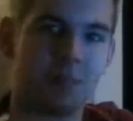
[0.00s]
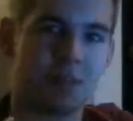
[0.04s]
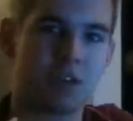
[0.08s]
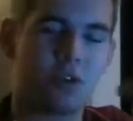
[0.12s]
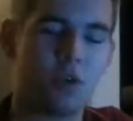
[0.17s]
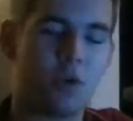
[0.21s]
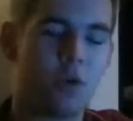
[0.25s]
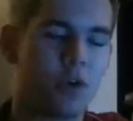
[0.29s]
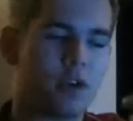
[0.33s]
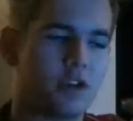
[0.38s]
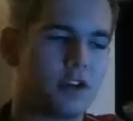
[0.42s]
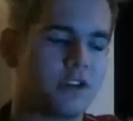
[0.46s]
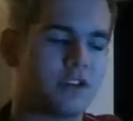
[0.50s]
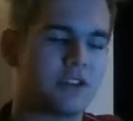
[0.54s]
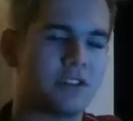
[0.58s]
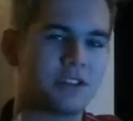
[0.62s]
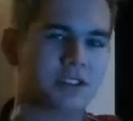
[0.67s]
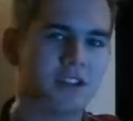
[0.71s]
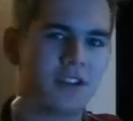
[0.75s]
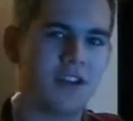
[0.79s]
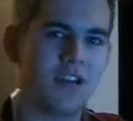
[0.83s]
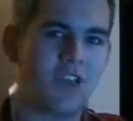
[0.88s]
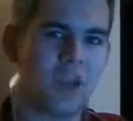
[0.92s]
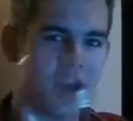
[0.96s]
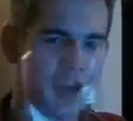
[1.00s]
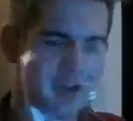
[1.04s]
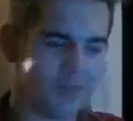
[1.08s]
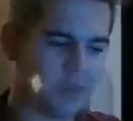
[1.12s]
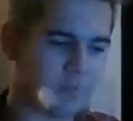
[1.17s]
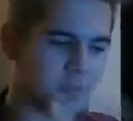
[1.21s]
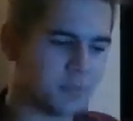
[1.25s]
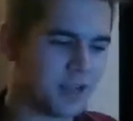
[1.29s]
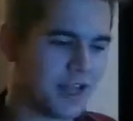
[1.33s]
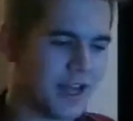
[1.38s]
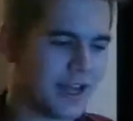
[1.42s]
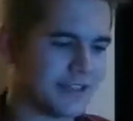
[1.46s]
up the corners of
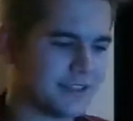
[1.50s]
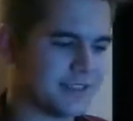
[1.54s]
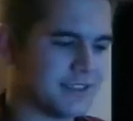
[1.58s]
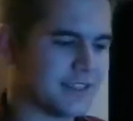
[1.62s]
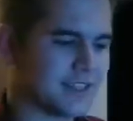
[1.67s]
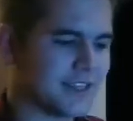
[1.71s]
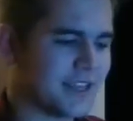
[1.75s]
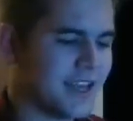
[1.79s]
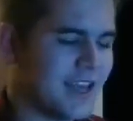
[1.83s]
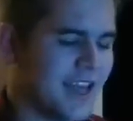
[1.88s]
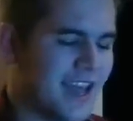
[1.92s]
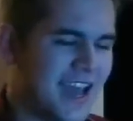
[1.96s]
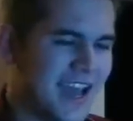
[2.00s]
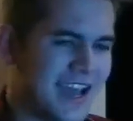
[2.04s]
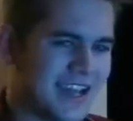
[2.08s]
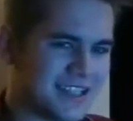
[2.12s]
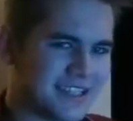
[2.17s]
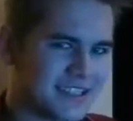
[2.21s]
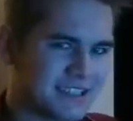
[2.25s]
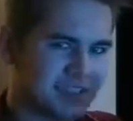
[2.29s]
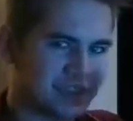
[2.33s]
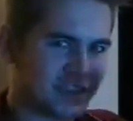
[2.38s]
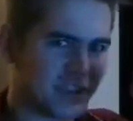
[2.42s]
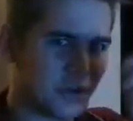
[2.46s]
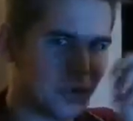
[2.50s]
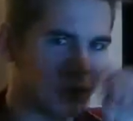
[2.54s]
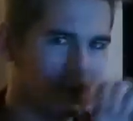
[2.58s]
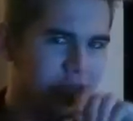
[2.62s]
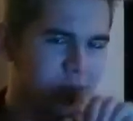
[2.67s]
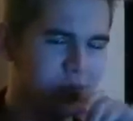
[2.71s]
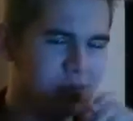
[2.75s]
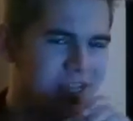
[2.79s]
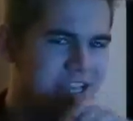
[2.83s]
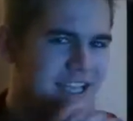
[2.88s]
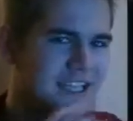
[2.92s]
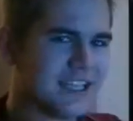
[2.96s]
the plastic and
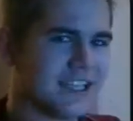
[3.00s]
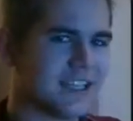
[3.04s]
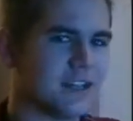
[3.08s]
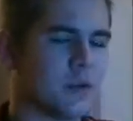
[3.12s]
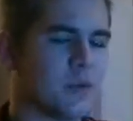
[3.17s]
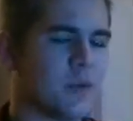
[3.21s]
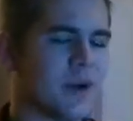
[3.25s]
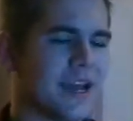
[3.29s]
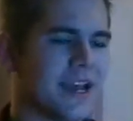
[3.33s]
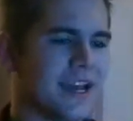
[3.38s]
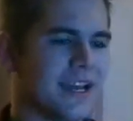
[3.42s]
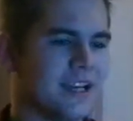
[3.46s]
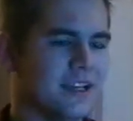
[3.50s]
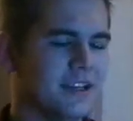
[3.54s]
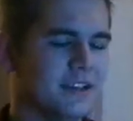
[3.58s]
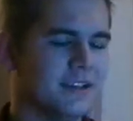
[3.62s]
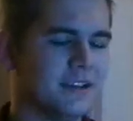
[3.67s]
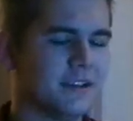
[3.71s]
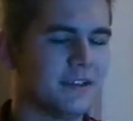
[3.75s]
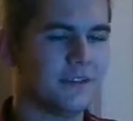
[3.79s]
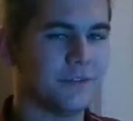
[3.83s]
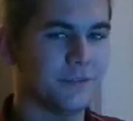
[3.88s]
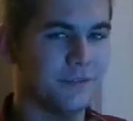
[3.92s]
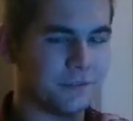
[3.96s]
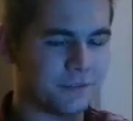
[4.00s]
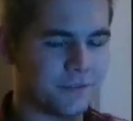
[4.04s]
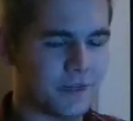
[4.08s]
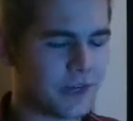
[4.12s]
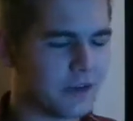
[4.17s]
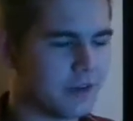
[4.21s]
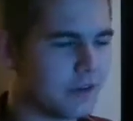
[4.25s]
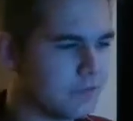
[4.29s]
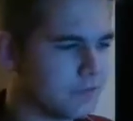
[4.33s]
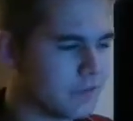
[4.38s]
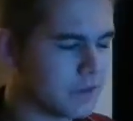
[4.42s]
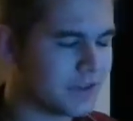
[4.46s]
slowly peel it away.
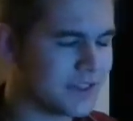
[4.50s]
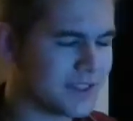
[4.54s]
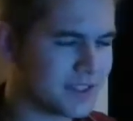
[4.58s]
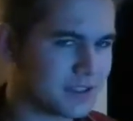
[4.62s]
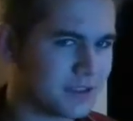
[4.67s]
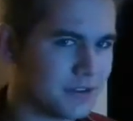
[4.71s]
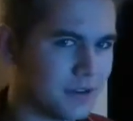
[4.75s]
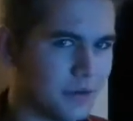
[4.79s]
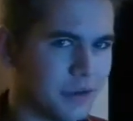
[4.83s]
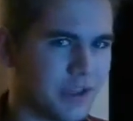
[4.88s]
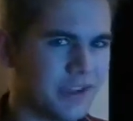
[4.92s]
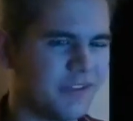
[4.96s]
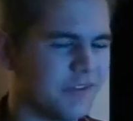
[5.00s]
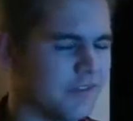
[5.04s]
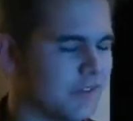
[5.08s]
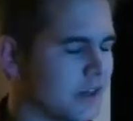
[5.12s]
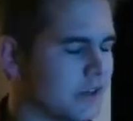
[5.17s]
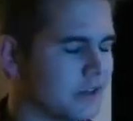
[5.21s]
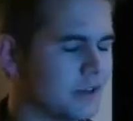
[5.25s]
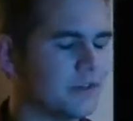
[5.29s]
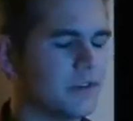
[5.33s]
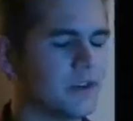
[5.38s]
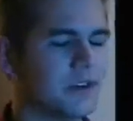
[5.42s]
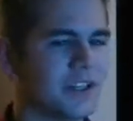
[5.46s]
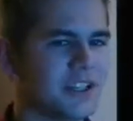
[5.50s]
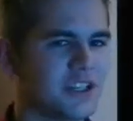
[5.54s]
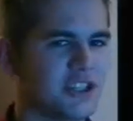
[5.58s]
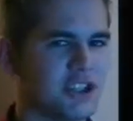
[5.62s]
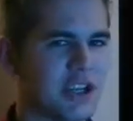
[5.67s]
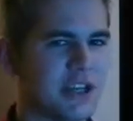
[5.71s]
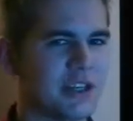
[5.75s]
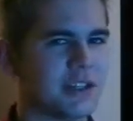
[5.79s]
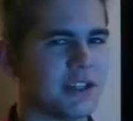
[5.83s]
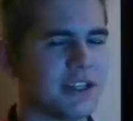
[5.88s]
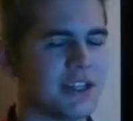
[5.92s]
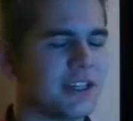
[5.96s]
Very, very slowly, very, very
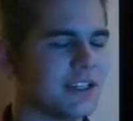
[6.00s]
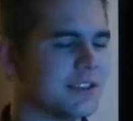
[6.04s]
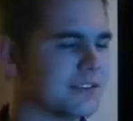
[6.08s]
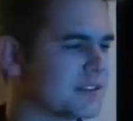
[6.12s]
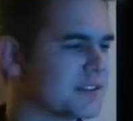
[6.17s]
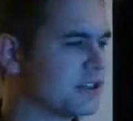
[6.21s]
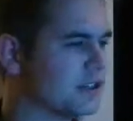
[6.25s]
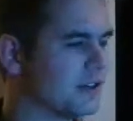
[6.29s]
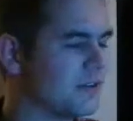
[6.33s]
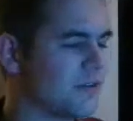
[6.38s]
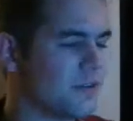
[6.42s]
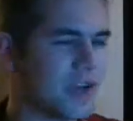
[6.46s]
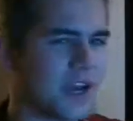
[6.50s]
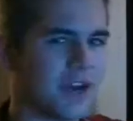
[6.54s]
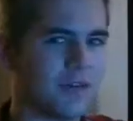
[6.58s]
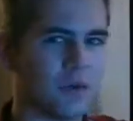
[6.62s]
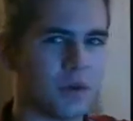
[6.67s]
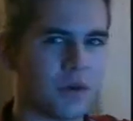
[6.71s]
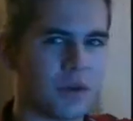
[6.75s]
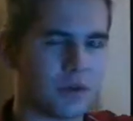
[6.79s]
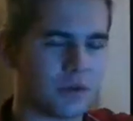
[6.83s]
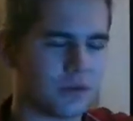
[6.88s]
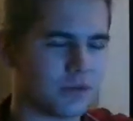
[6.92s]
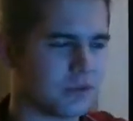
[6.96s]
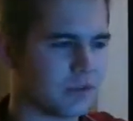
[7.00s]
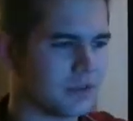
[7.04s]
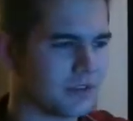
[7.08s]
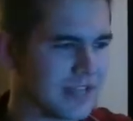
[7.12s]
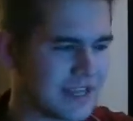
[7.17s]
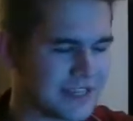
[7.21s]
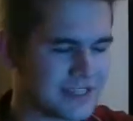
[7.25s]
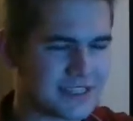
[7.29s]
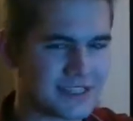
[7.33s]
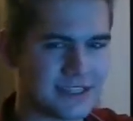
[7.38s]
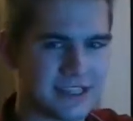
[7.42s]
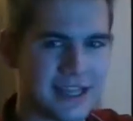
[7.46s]
gently. good if you have one of those
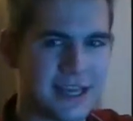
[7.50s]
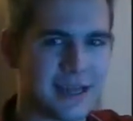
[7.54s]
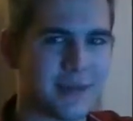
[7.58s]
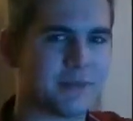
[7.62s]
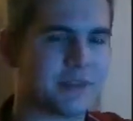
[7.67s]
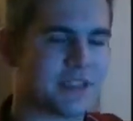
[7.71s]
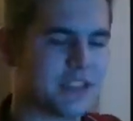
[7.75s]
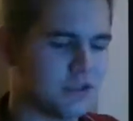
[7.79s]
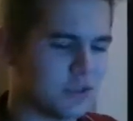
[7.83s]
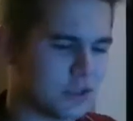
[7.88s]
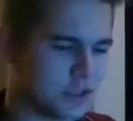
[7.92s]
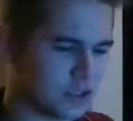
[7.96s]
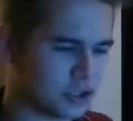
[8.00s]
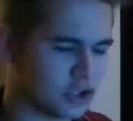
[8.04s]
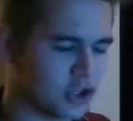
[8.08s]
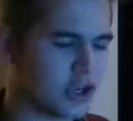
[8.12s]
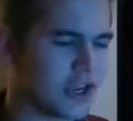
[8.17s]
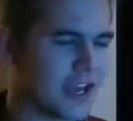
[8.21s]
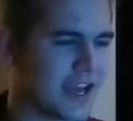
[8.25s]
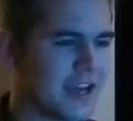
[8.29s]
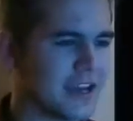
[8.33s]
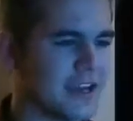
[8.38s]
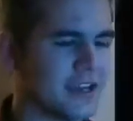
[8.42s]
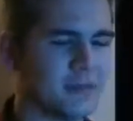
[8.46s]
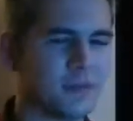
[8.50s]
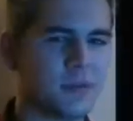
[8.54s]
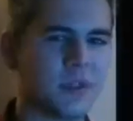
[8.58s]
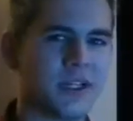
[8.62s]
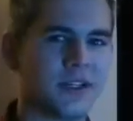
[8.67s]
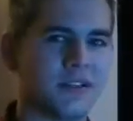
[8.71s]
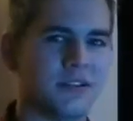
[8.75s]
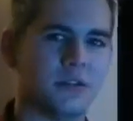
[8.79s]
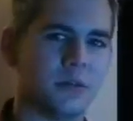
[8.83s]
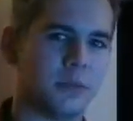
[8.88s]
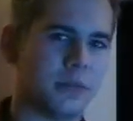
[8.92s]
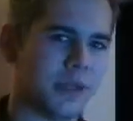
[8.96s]
desk lamps that you can look at it
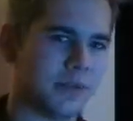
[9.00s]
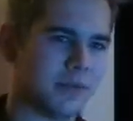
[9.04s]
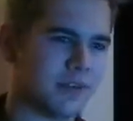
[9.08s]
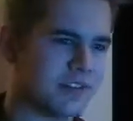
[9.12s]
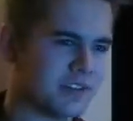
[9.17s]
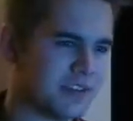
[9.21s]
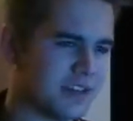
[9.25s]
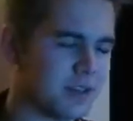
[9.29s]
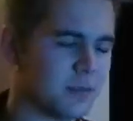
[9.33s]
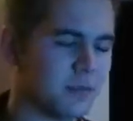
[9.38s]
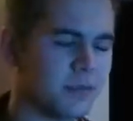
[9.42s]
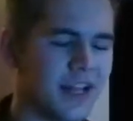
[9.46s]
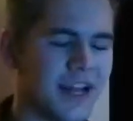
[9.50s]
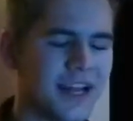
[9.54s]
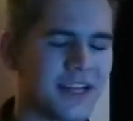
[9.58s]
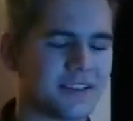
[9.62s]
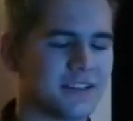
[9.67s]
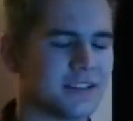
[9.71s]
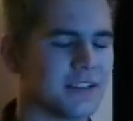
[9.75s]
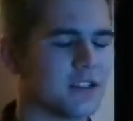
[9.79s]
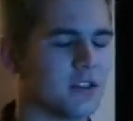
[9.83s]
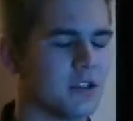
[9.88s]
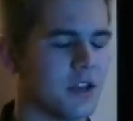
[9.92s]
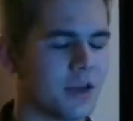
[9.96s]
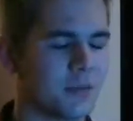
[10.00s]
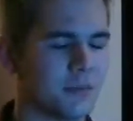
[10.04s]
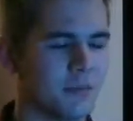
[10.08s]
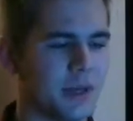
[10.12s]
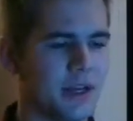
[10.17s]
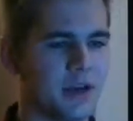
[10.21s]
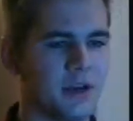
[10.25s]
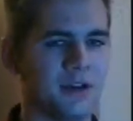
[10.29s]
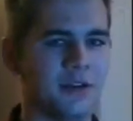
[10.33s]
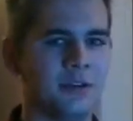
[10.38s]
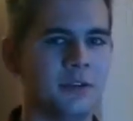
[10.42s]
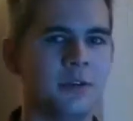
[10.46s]
because you'll be able to see the plastic a lot
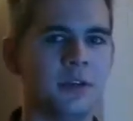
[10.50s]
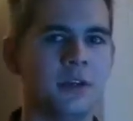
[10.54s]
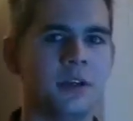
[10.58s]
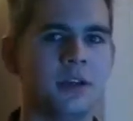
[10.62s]
better.